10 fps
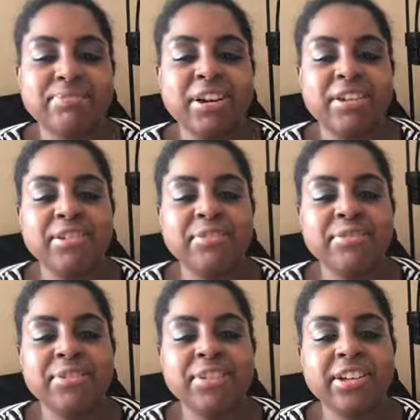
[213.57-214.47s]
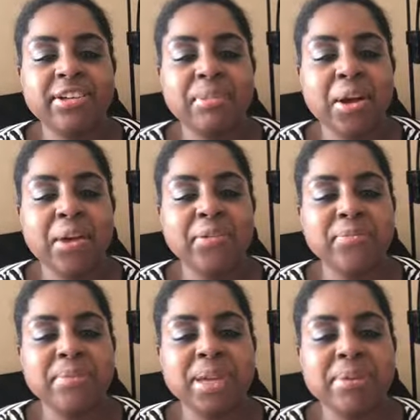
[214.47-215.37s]
part of
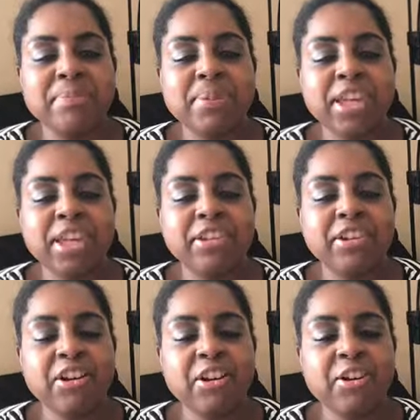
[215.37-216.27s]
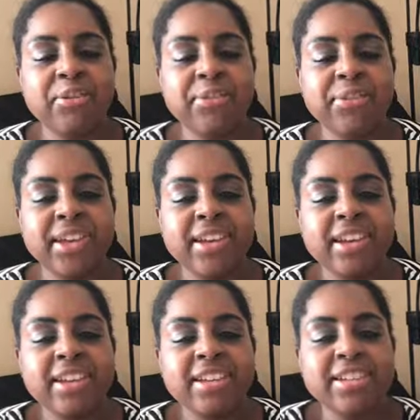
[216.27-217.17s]
me being off.
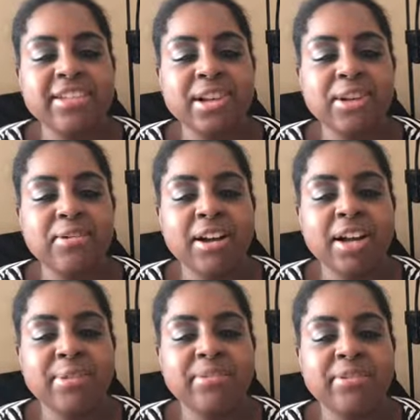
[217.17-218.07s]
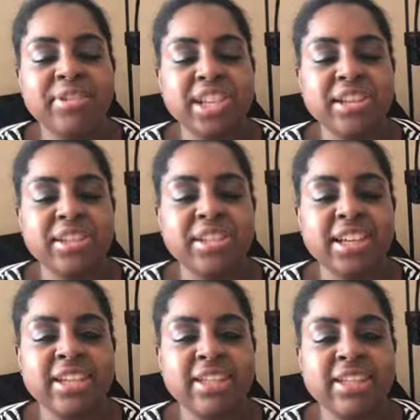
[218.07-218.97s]
So obviously another
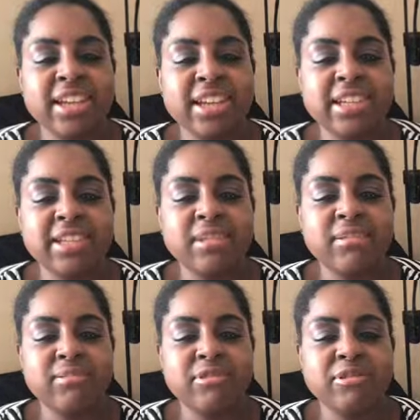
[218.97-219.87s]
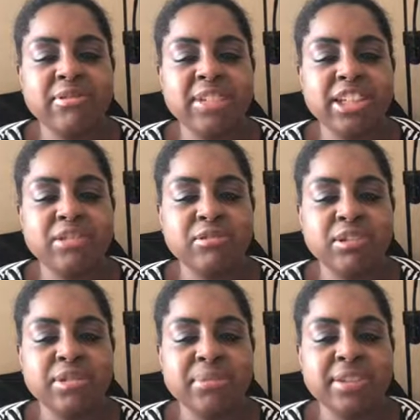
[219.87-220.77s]
day today, so I'm not obviously not
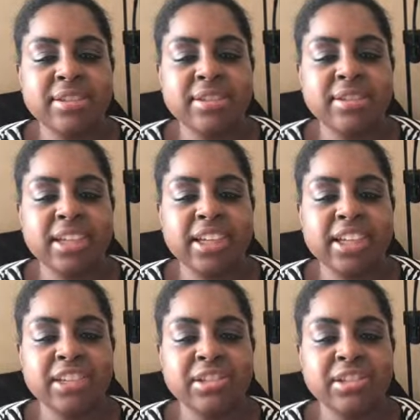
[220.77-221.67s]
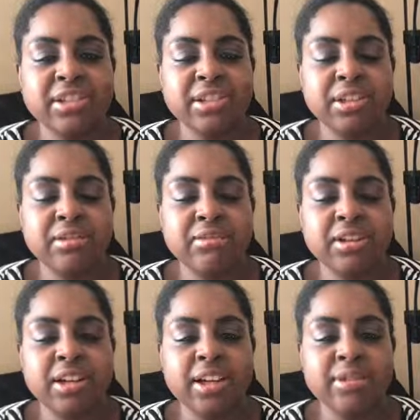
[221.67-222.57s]
going to be sticking to
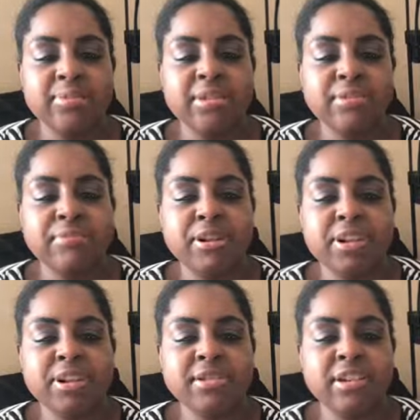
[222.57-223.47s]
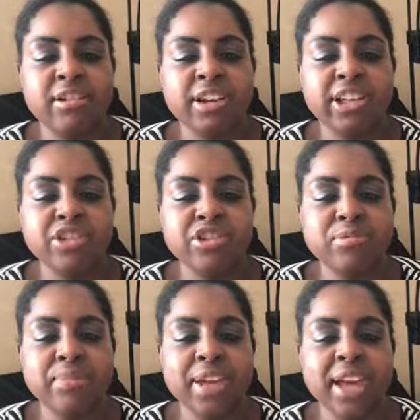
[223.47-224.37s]
the products that I
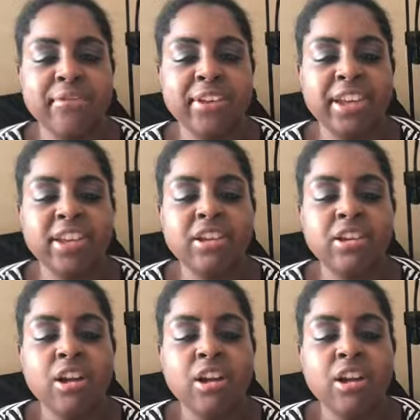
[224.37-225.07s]
should be having